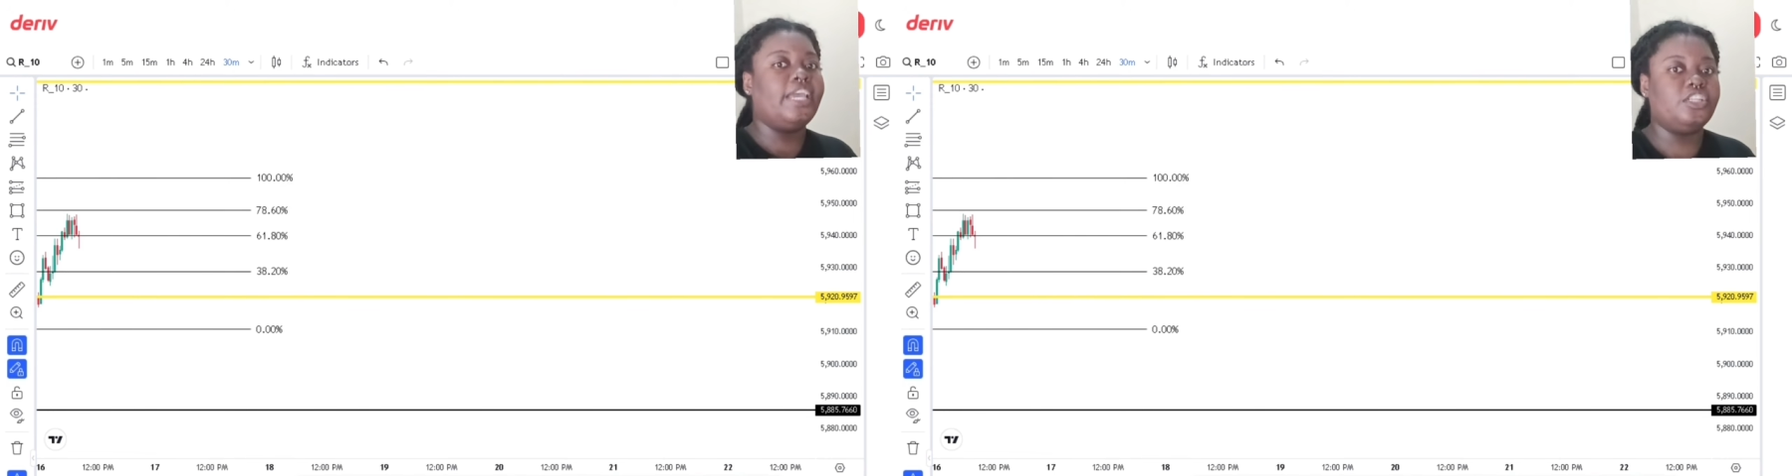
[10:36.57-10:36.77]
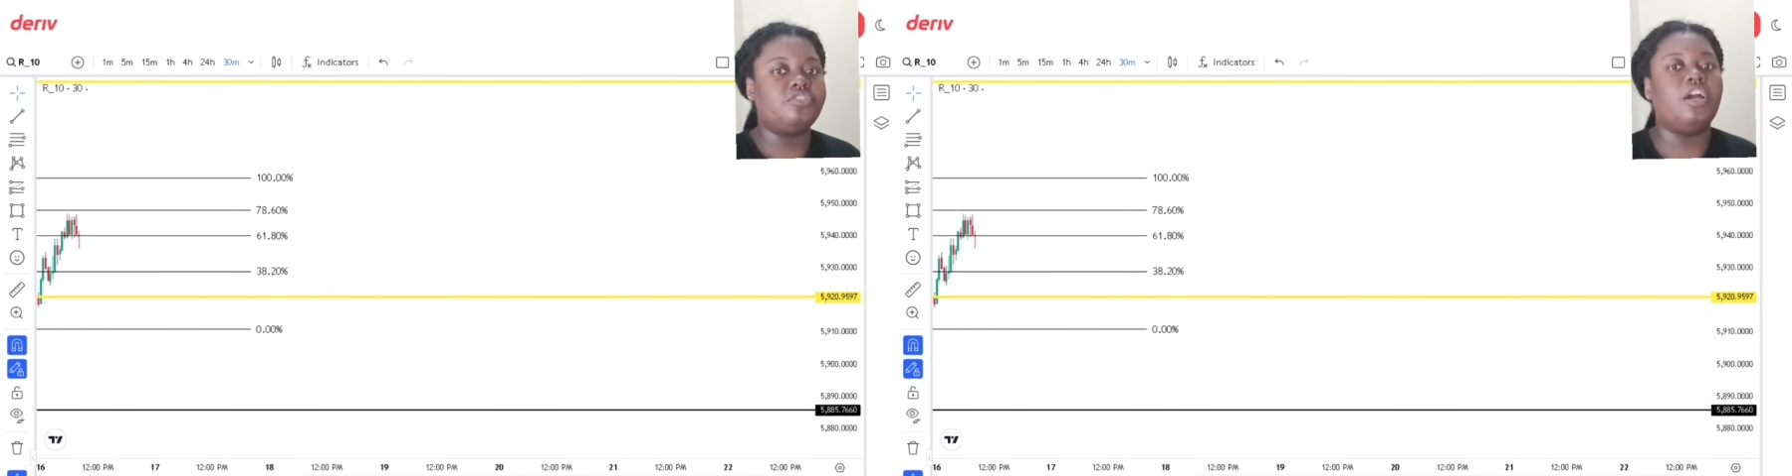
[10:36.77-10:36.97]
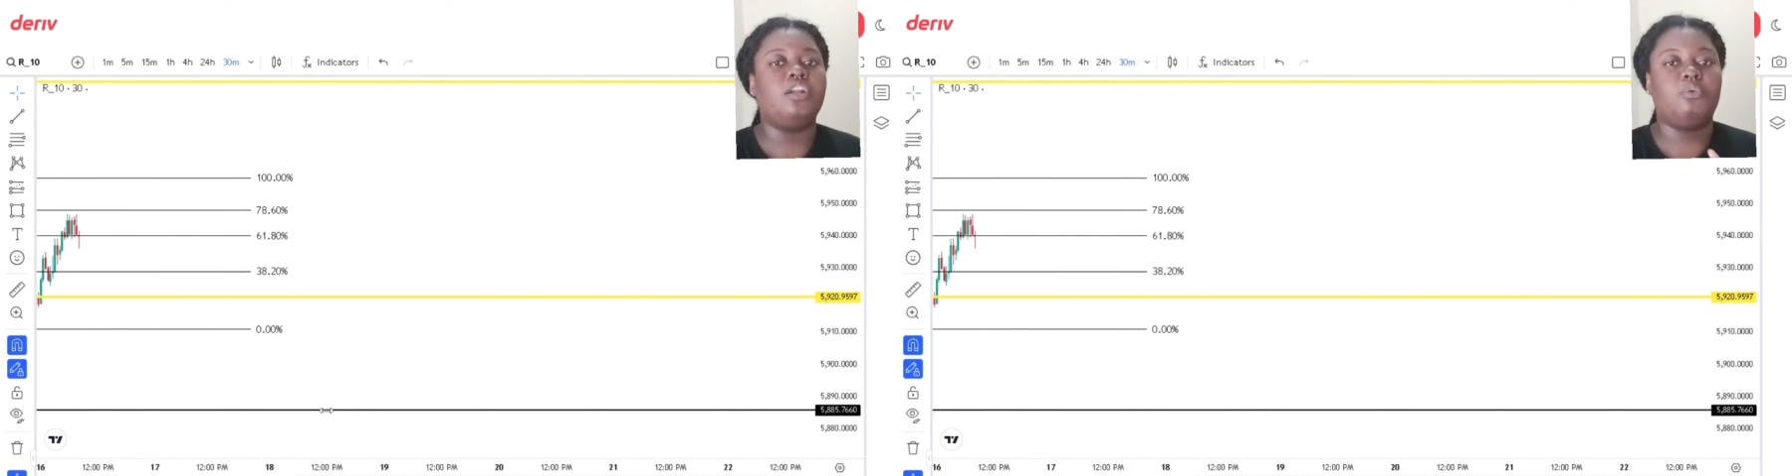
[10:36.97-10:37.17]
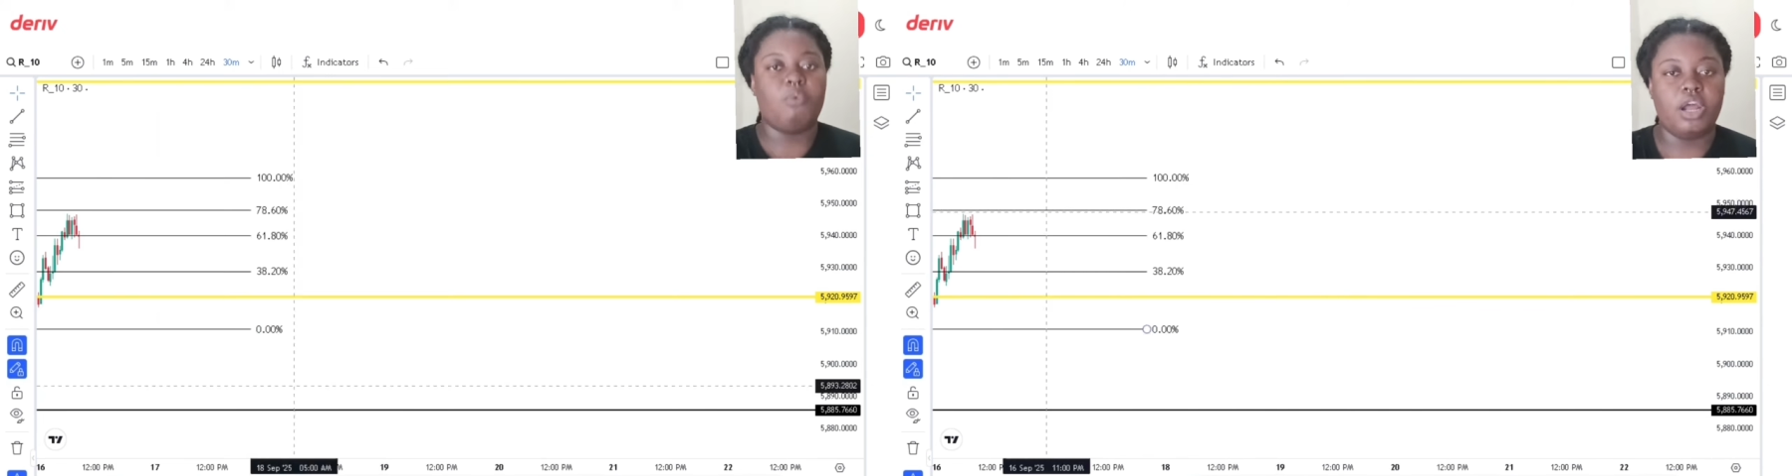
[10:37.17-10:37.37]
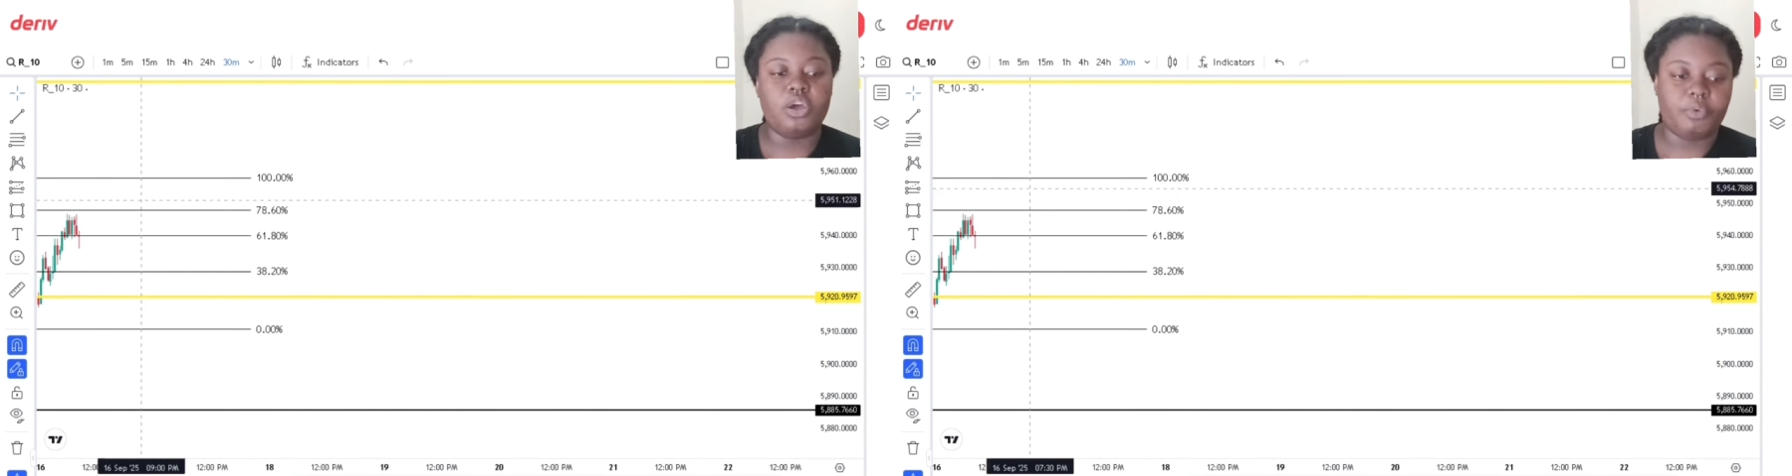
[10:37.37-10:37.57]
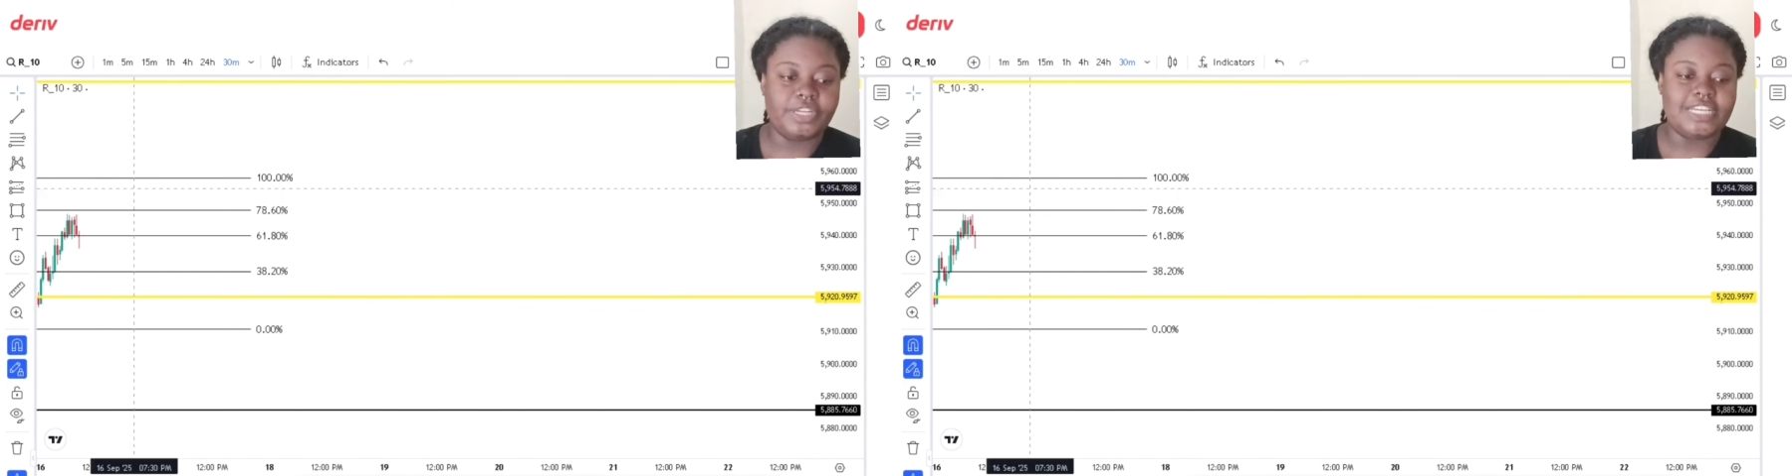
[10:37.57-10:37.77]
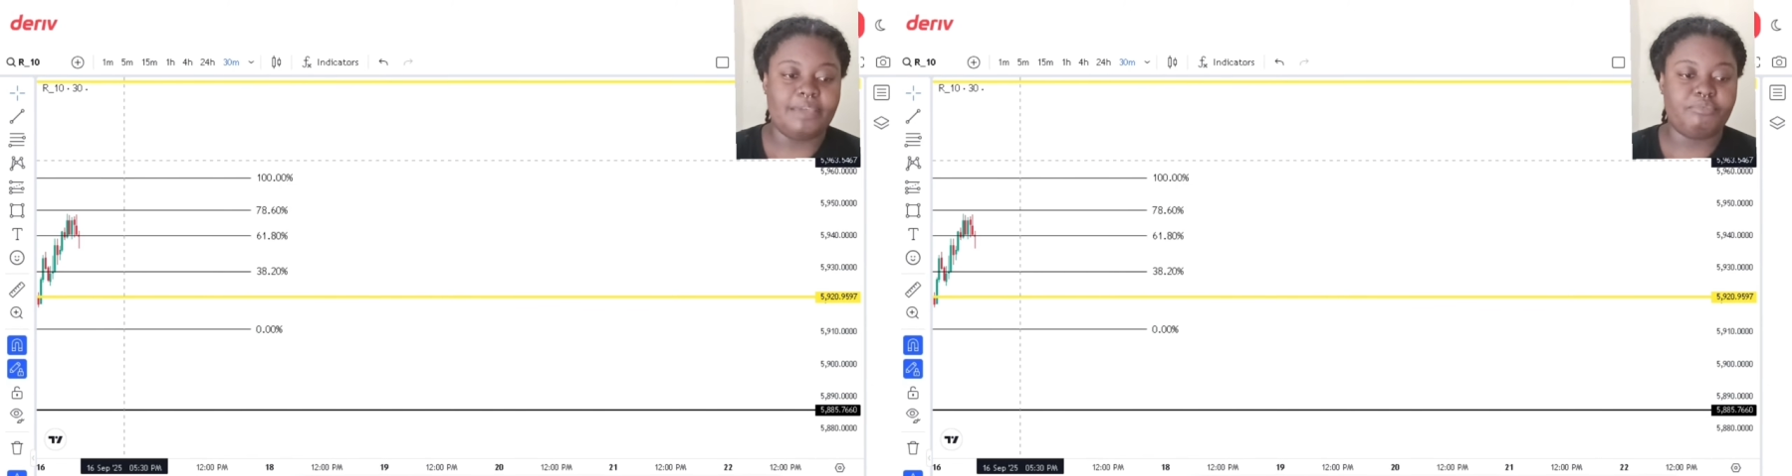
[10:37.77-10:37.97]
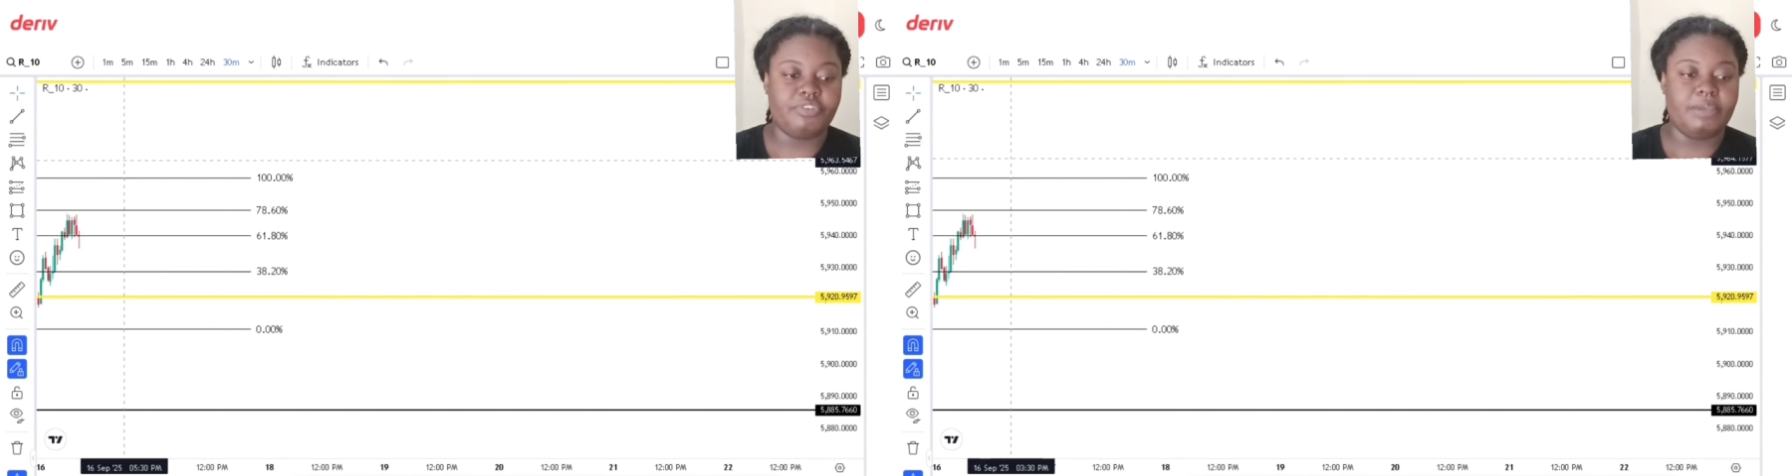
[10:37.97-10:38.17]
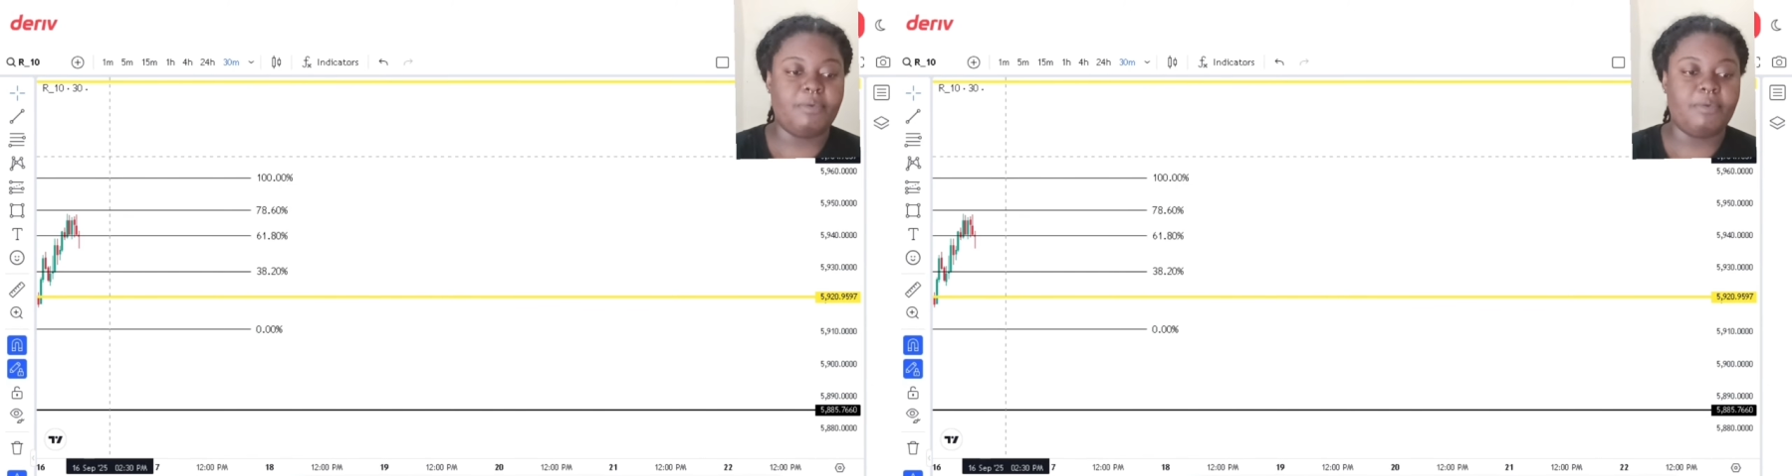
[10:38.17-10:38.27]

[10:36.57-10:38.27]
entry on the 1-hour time frame.